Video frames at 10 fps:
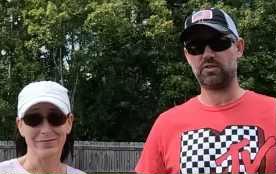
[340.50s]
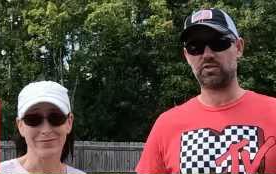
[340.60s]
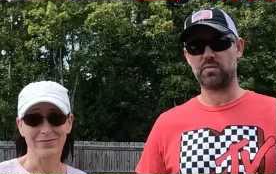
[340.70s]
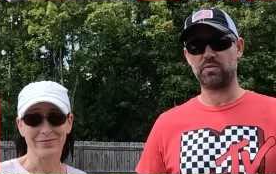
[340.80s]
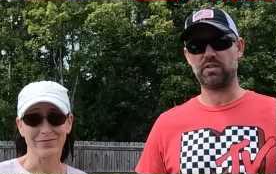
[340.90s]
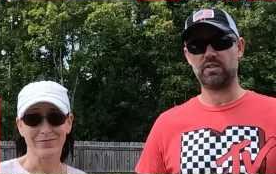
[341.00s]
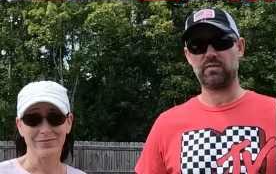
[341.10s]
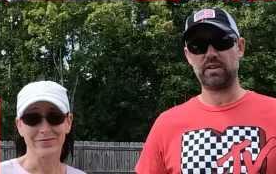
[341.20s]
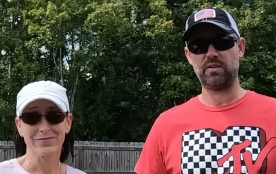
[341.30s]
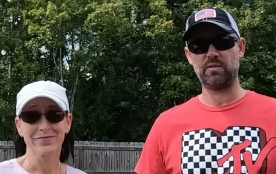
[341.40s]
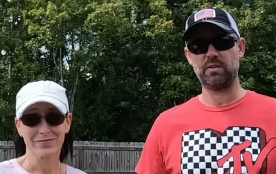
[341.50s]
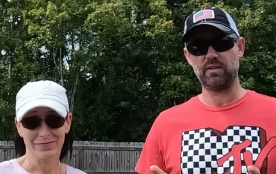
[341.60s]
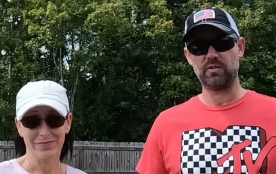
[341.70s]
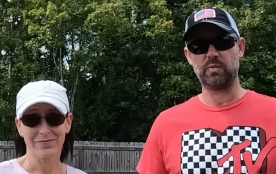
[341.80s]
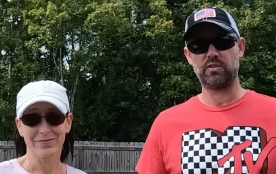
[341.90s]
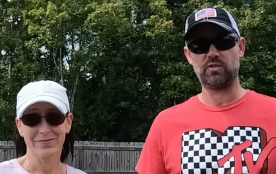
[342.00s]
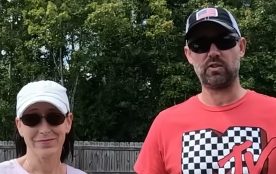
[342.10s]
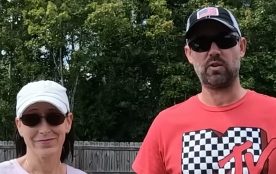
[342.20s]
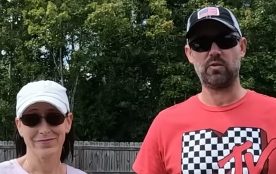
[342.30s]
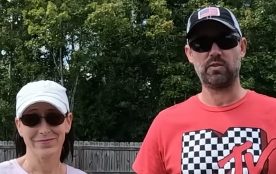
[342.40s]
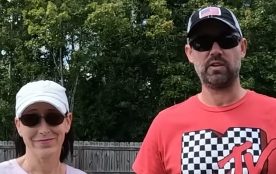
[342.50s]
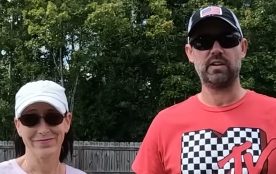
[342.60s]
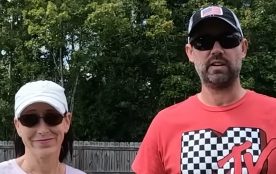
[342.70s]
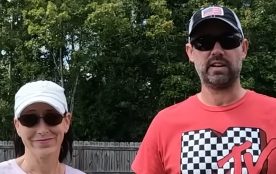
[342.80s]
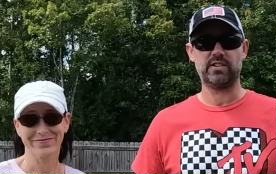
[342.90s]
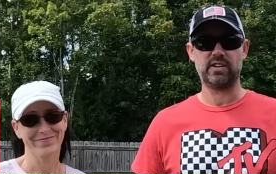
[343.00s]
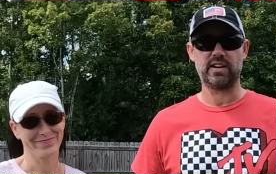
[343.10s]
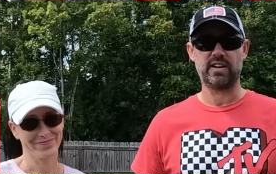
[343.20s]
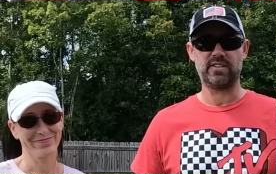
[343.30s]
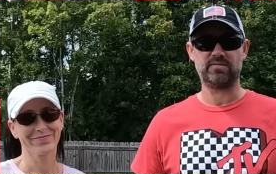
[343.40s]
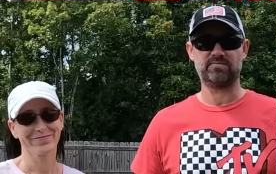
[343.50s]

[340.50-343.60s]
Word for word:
Speaker 1: description of this video. So make sure you go over and check it out.